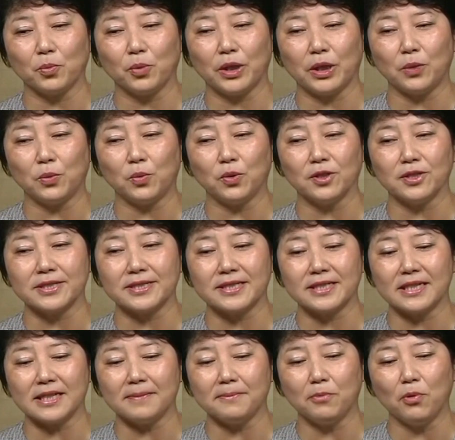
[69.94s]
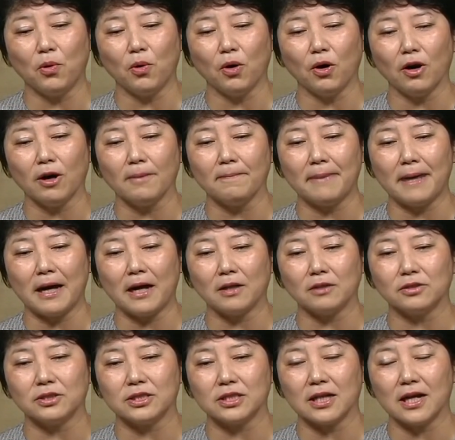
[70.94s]
we will see more
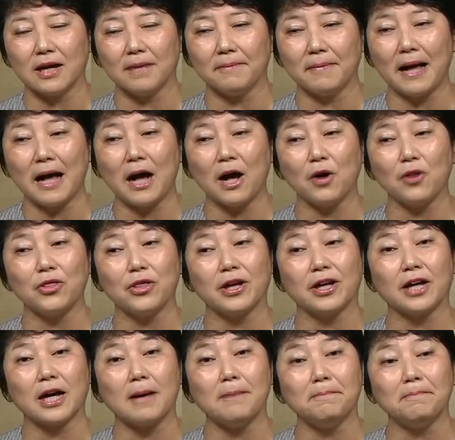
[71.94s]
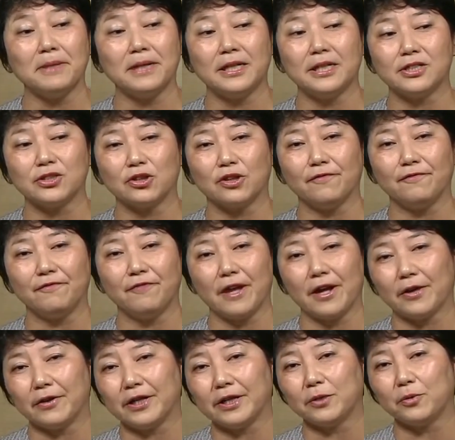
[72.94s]
about um, how the companies are
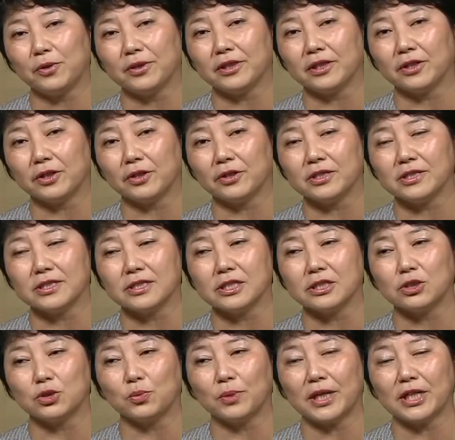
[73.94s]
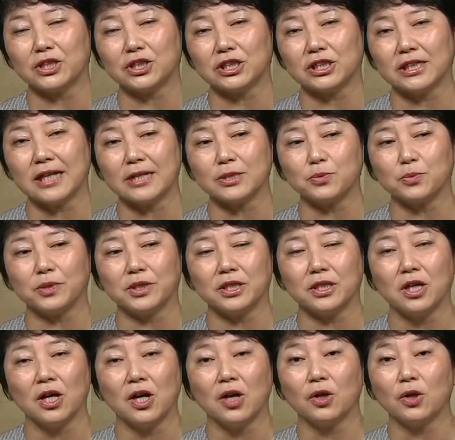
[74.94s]
faring with the current situation as
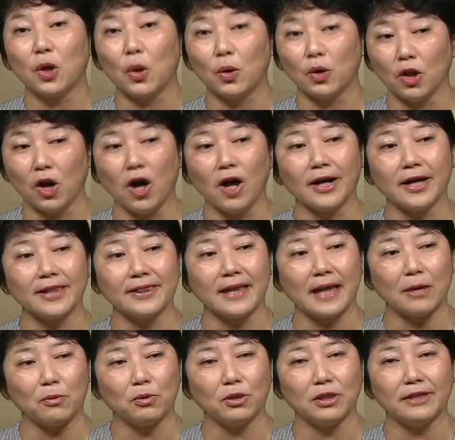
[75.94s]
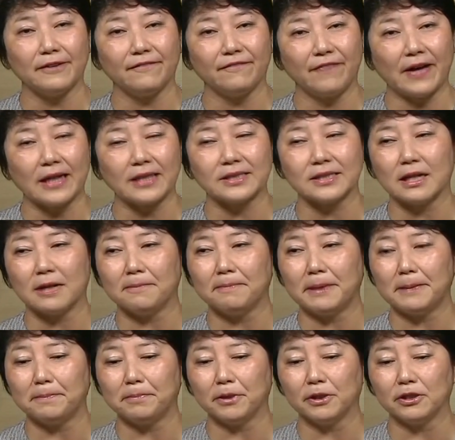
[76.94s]
we go along, and that will affect how
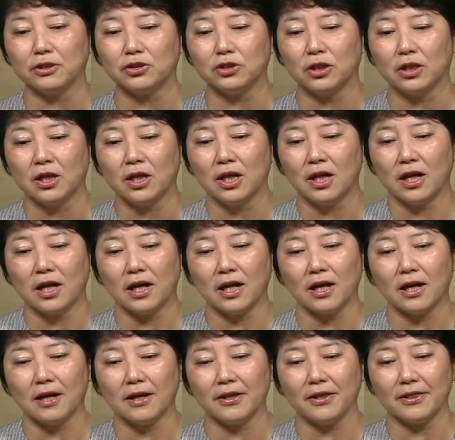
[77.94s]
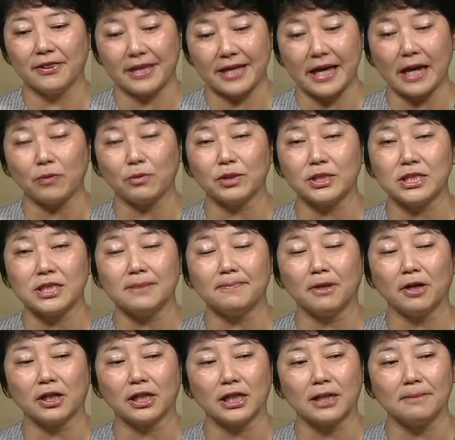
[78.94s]
people uh, the equity
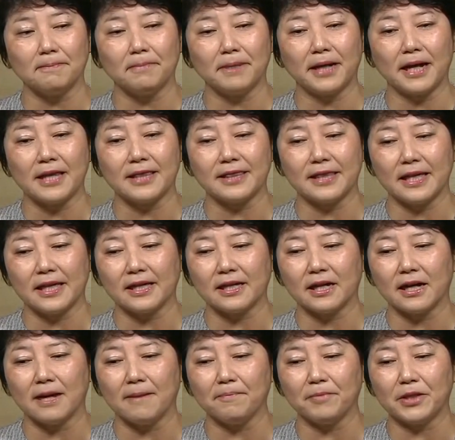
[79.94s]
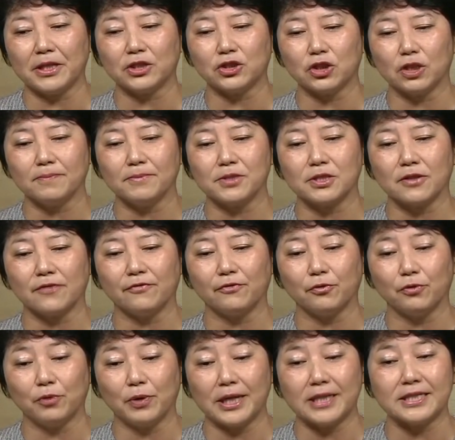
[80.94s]
market. But I think um, in terms of
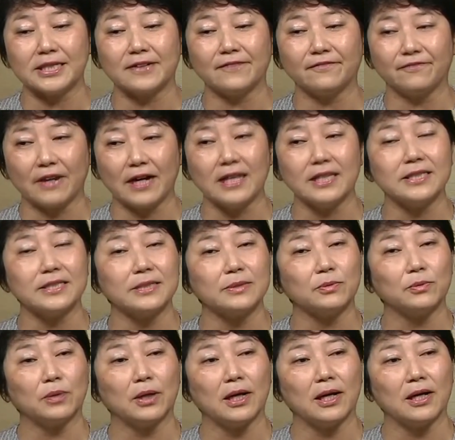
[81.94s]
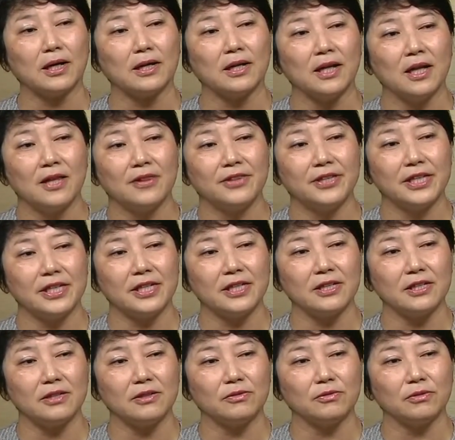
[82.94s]
raising funds, uh,
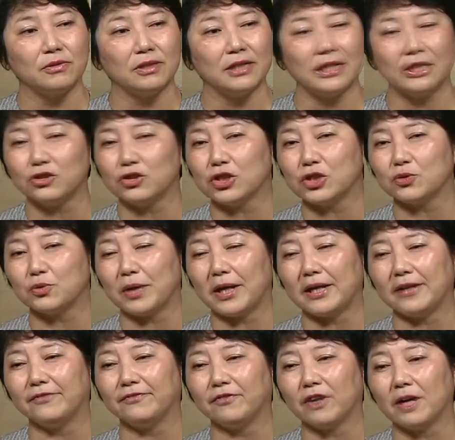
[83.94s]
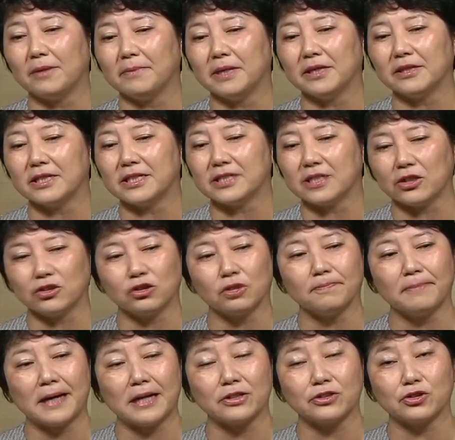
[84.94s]
the interest rate environment, the
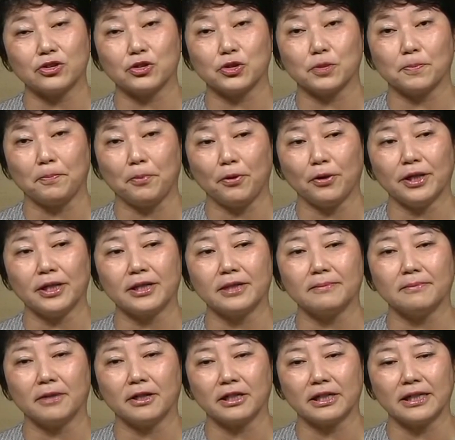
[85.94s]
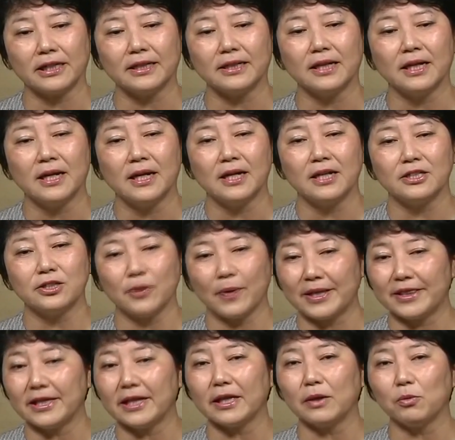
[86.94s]
central banks are supporting the market. So
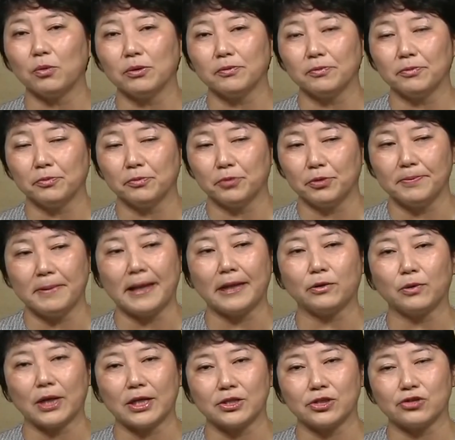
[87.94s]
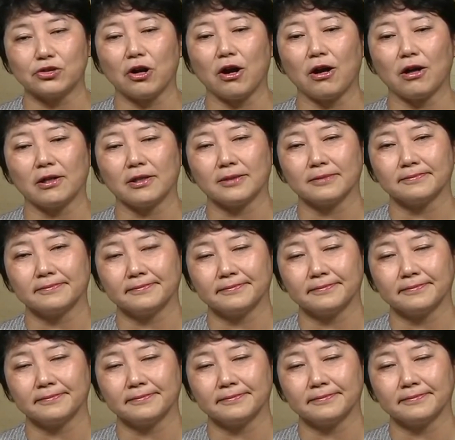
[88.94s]
I think it will remain quite strong.